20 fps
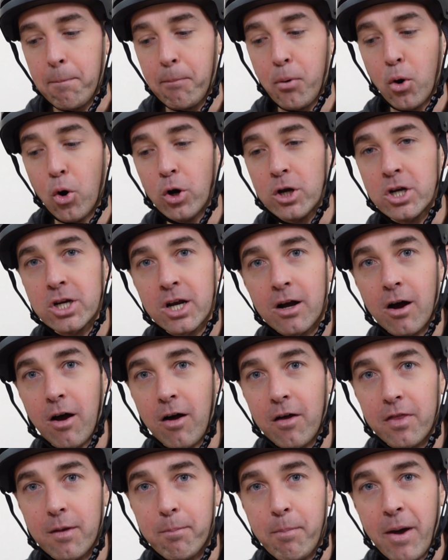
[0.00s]
pushing
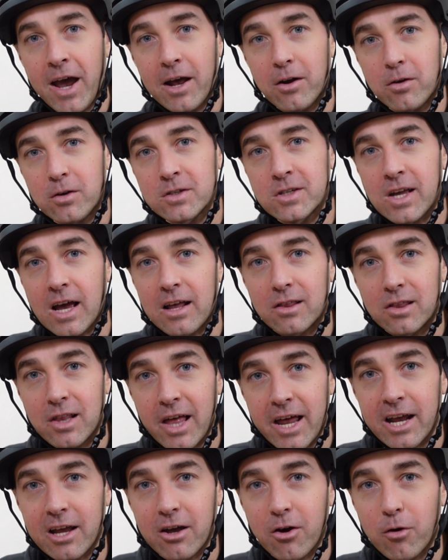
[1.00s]
on the pedals and
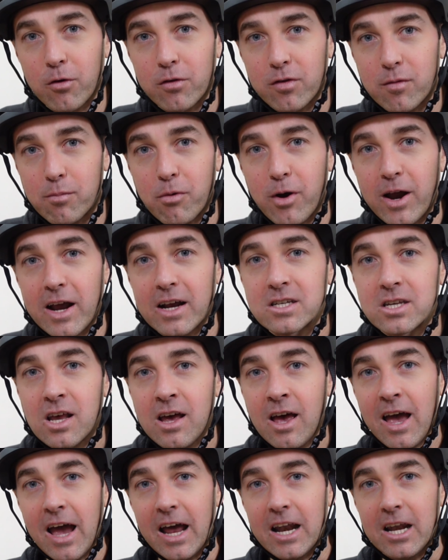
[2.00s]
letting go of the brakes
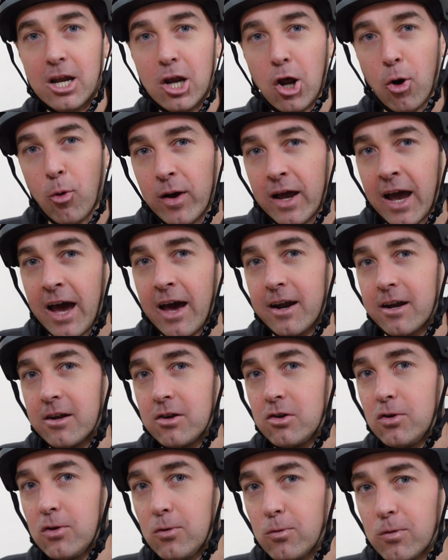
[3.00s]
and knowing how to
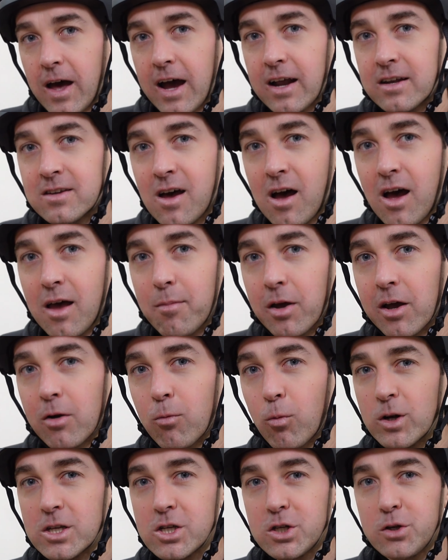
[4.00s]
do that timing.
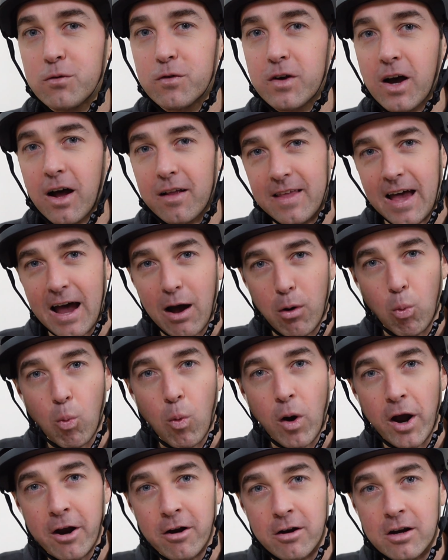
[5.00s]
Once you've got that
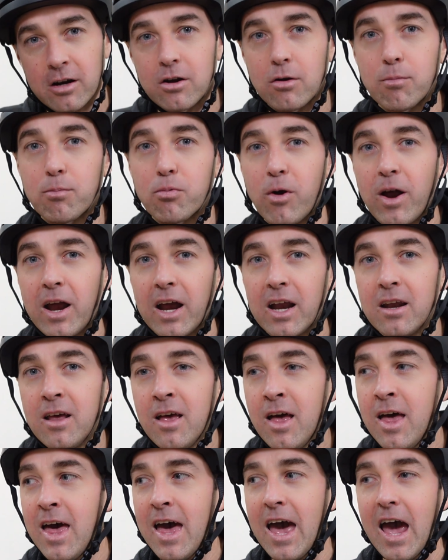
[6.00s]
wired in your brain,
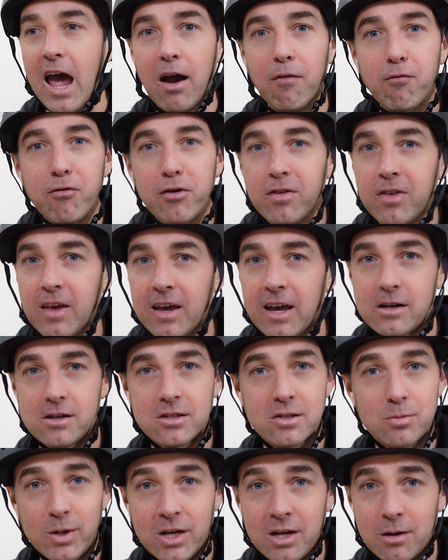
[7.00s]
everything
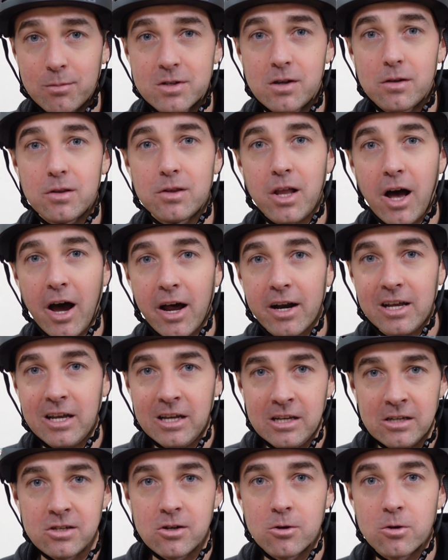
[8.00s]
else becomes a lot
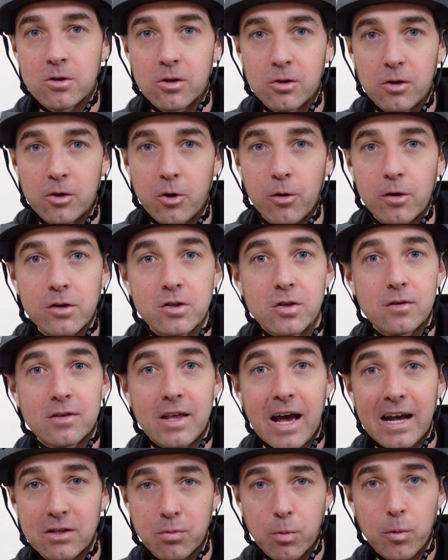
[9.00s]
easier to learn. So
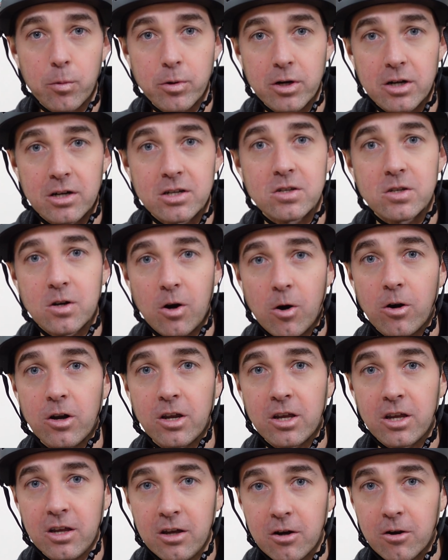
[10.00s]
that's where we're gonna start
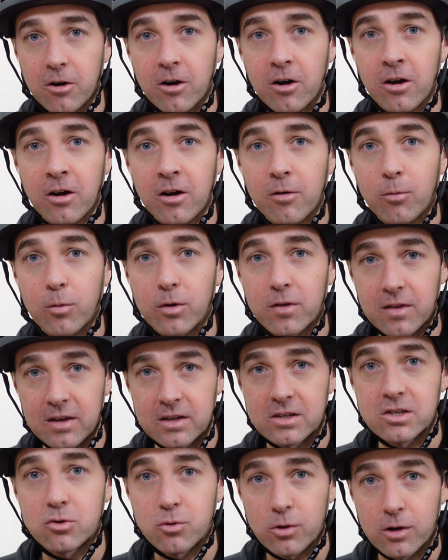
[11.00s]
here with
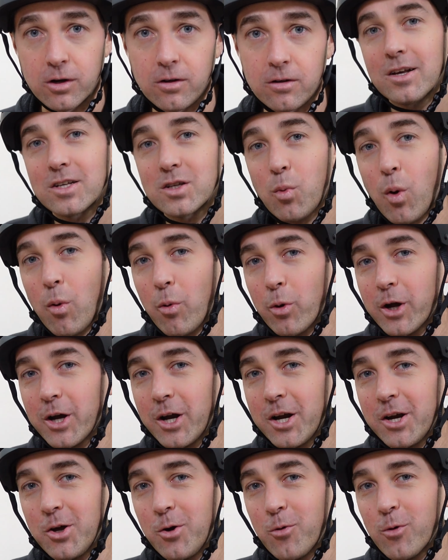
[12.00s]
this drill. So what we're
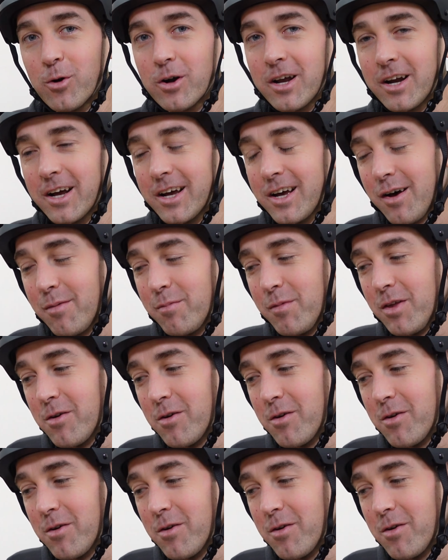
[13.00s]
gonna do, we're gonna come